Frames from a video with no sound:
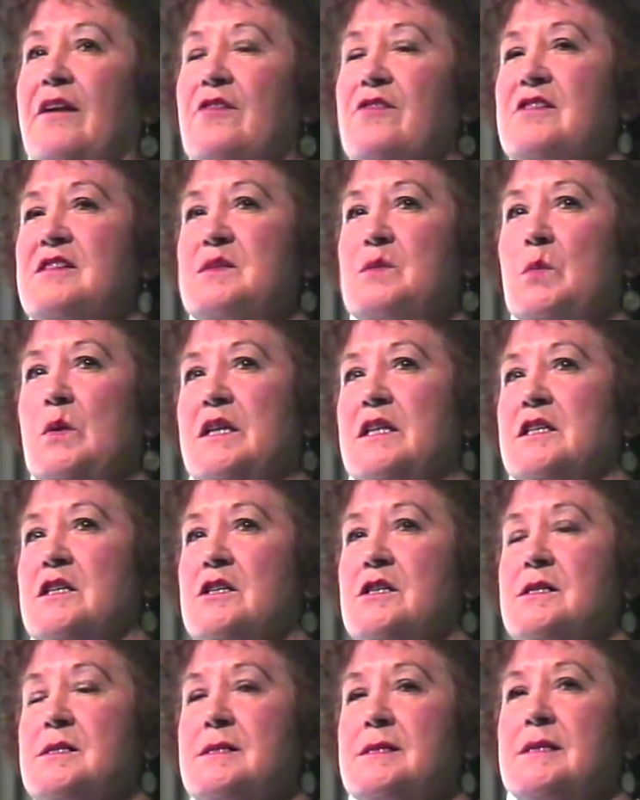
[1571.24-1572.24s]
out of these
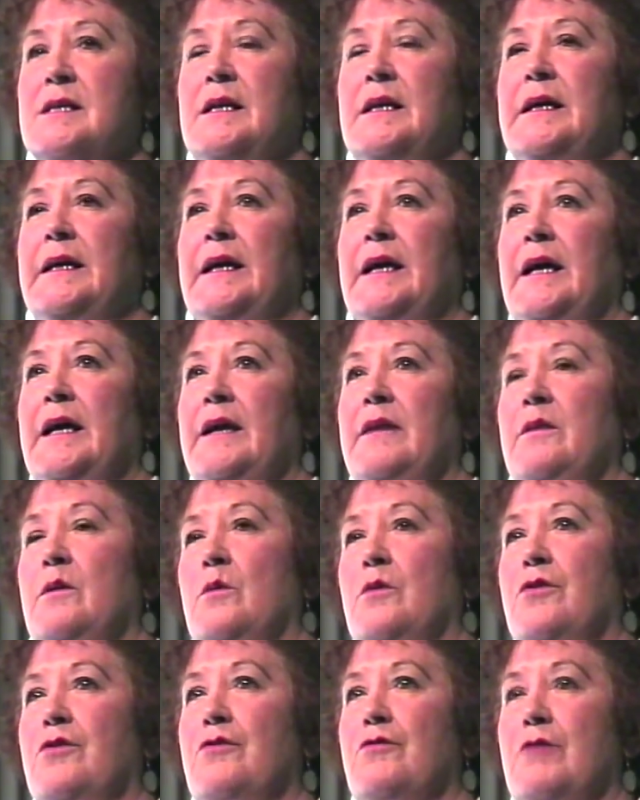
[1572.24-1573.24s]
windows. And
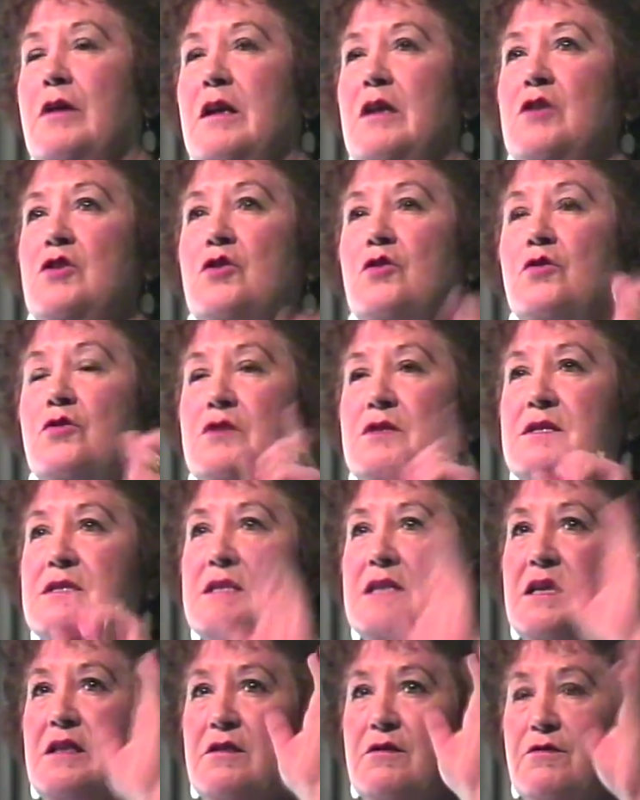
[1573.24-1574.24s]
there were 3, and you could
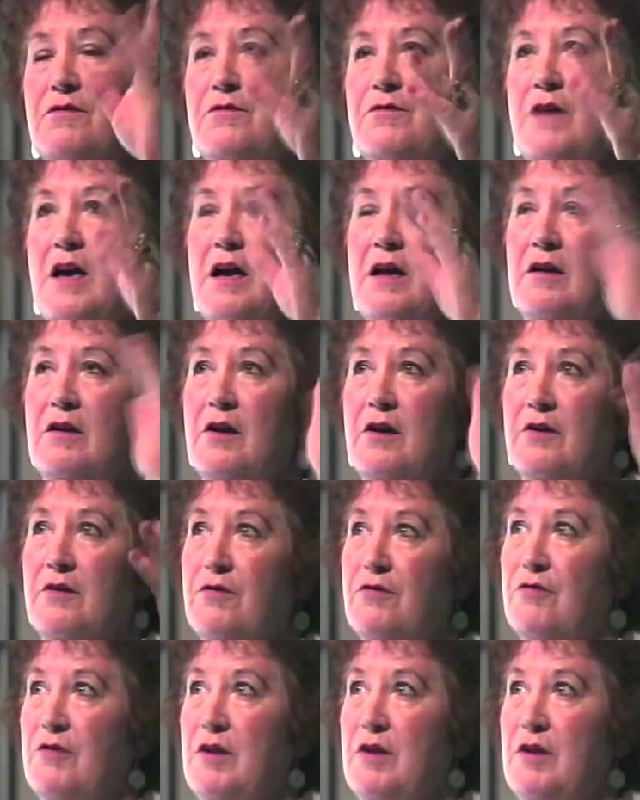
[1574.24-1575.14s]
see the outline